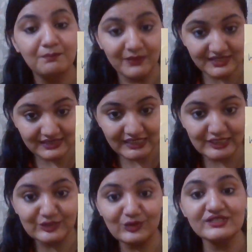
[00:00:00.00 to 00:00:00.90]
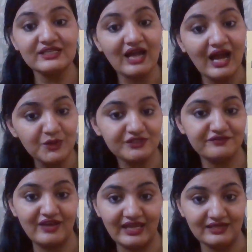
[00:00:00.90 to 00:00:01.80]
mosquitoes and
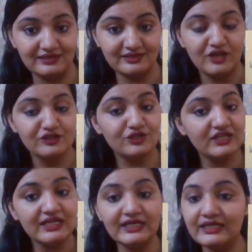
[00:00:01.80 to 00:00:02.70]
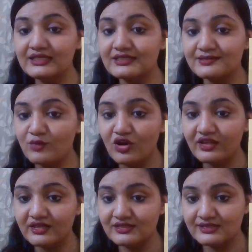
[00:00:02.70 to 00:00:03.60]
houseflies. So they are eating the smaller
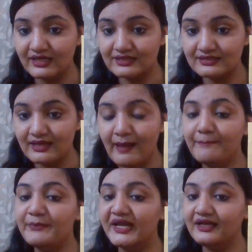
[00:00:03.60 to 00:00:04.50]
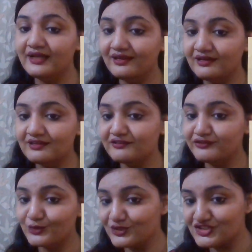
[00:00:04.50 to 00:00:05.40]
insects, maintaining the
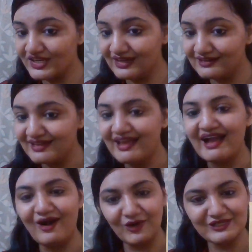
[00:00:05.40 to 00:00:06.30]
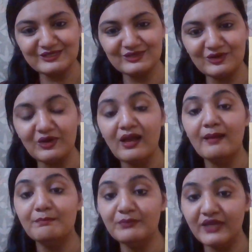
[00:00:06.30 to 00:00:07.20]
food chain, also
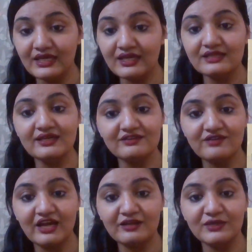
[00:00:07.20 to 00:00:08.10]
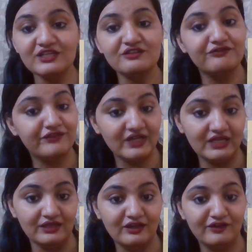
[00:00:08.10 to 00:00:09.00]
making the environment
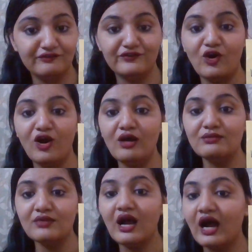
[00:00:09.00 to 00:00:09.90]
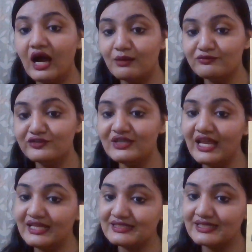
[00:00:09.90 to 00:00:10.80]
free from harmful
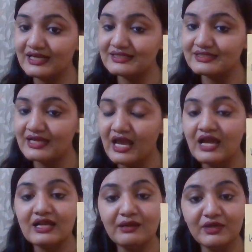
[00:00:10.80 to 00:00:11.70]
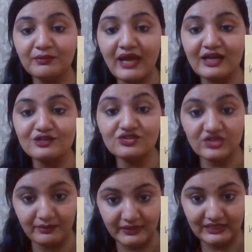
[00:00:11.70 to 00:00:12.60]
insects. Coming back to
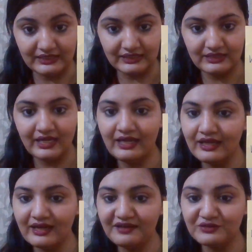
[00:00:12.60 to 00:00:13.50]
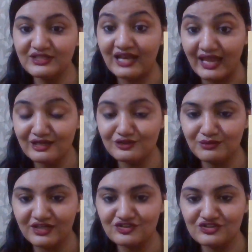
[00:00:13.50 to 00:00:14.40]
chameleon, here I would like to
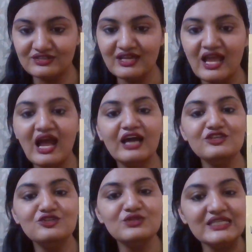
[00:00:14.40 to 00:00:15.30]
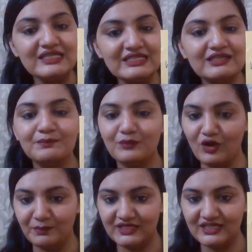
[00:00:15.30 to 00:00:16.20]
mention a unique
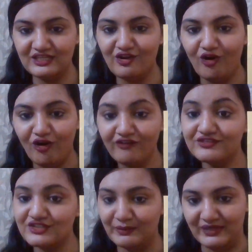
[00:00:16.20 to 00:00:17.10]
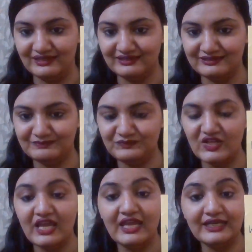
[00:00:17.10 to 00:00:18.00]
property of chameleon.
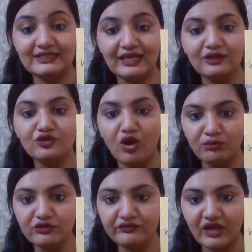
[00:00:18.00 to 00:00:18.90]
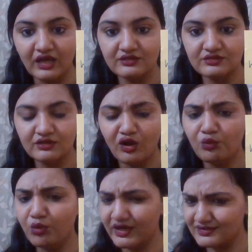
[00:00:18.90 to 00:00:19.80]
It can camouflage.
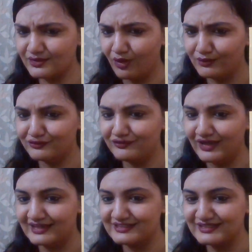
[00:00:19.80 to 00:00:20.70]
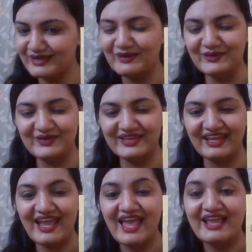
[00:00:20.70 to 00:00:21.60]
What is camouflage?
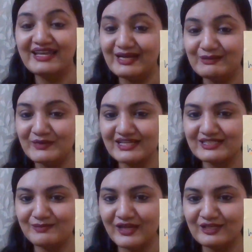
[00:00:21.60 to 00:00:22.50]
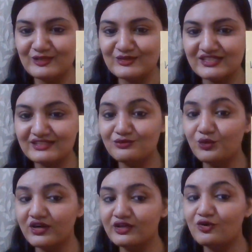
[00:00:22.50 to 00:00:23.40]
Okay, let me explain you this
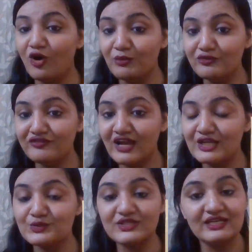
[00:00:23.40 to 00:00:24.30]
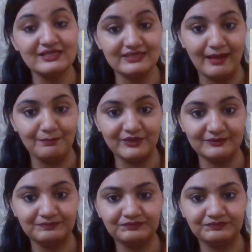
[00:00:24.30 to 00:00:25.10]
word camouflage with an example.